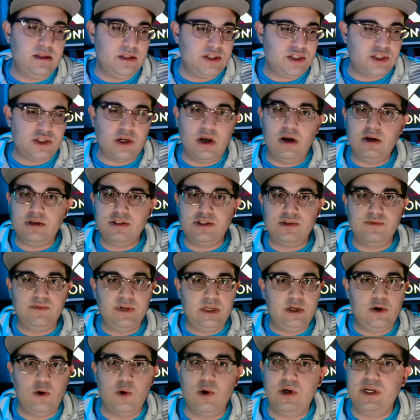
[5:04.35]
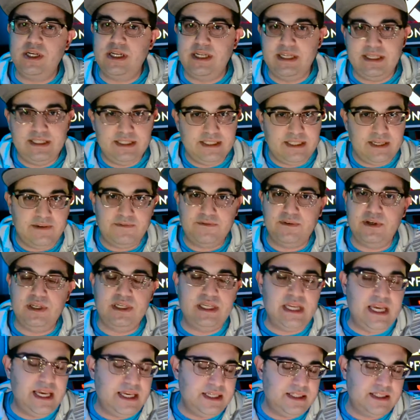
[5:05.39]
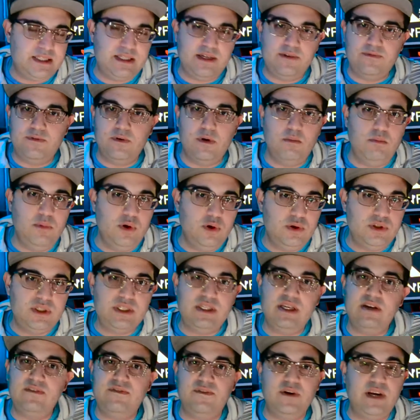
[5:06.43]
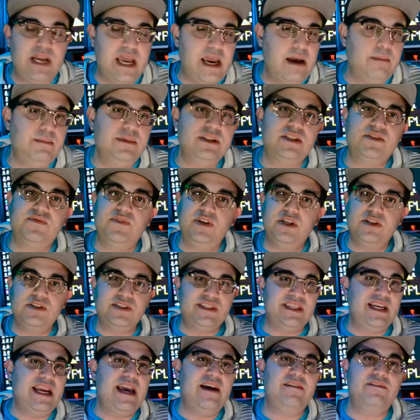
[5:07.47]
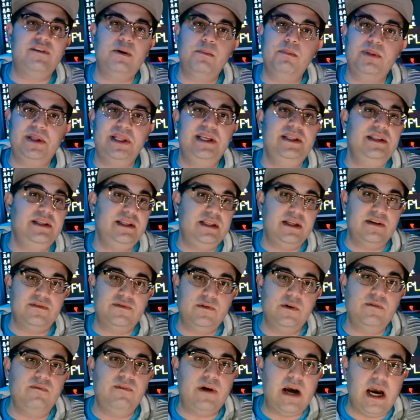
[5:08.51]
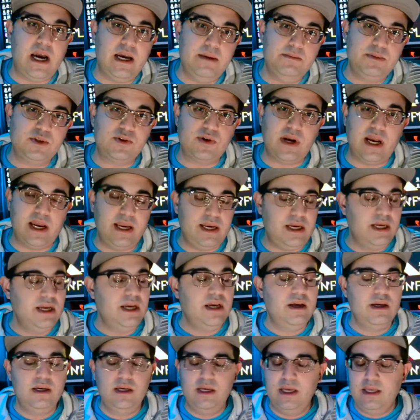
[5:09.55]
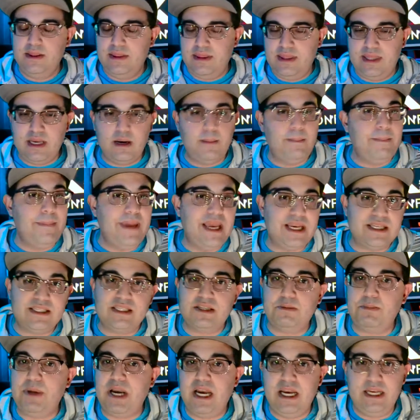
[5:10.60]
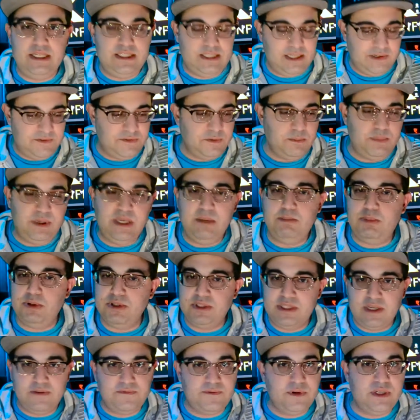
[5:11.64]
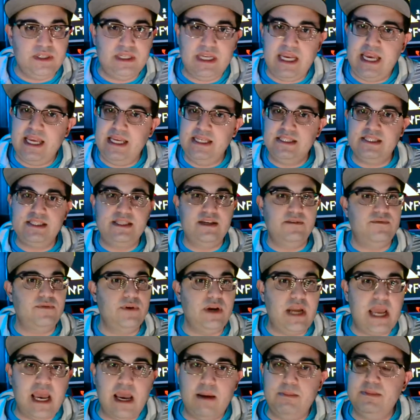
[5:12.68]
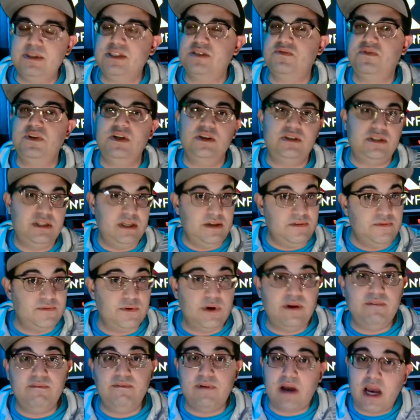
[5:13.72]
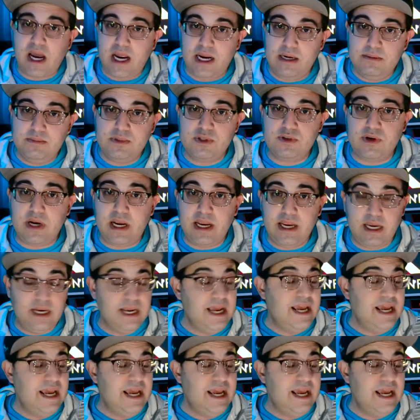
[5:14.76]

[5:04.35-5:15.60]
the songs are recorded in different days, different moods, different atmospheres, and have completely different vibes, right? they're mixed by different people, different days, different atmosphere, different vibes, right?